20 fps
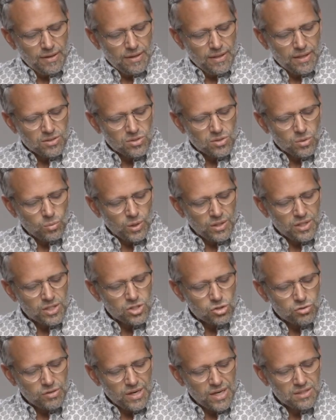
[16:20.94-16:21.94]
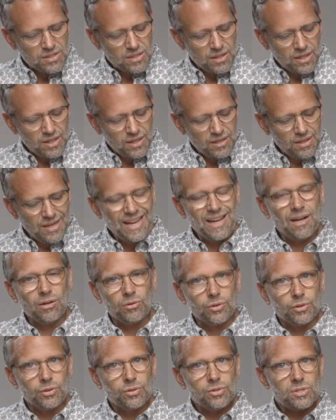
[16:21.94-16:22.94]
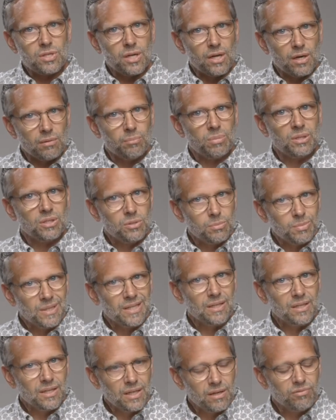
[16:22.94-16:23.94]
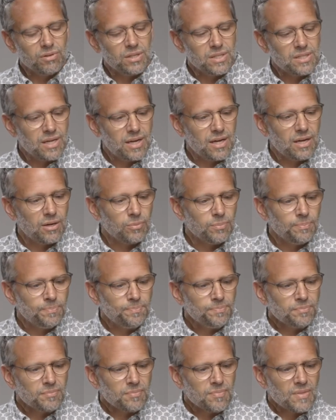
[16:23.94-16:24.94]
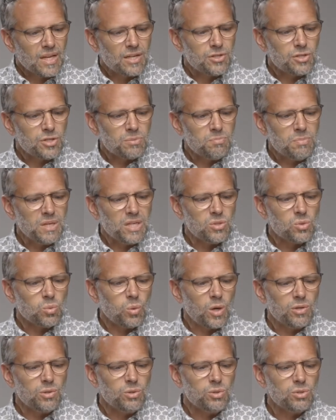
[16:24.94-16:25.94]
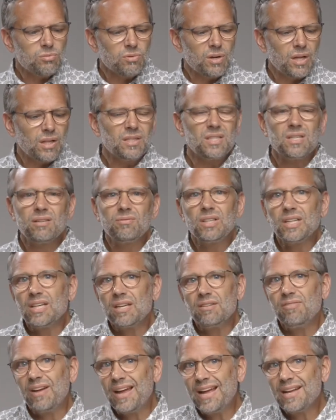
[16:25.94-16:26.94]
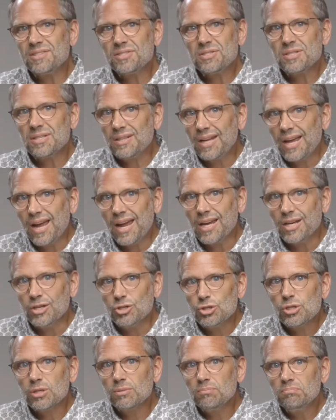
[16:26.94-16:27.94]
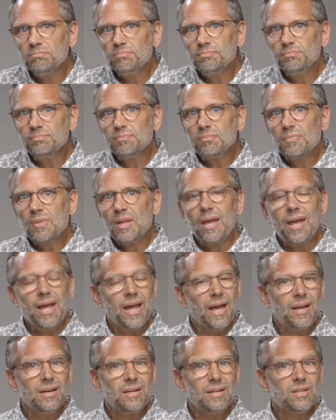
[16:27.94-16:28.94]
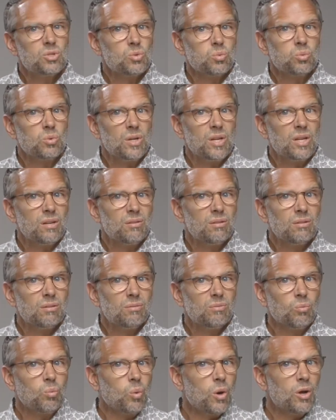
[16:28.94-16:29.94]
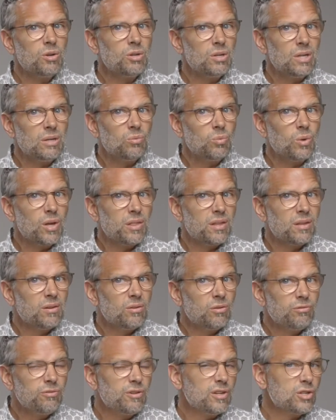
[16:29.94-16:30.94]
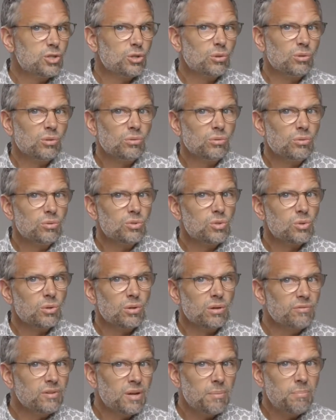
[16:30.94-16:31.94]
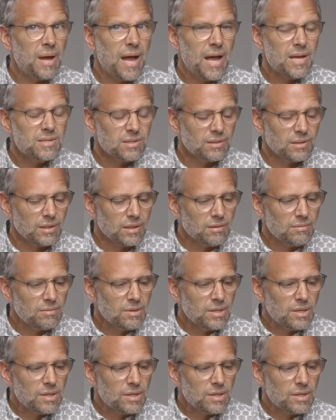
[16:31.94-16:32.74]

That's the one that's translated elders that are to be in every town. It just means one who's relatively advanced and aged. And it's one with an official sort of capacity.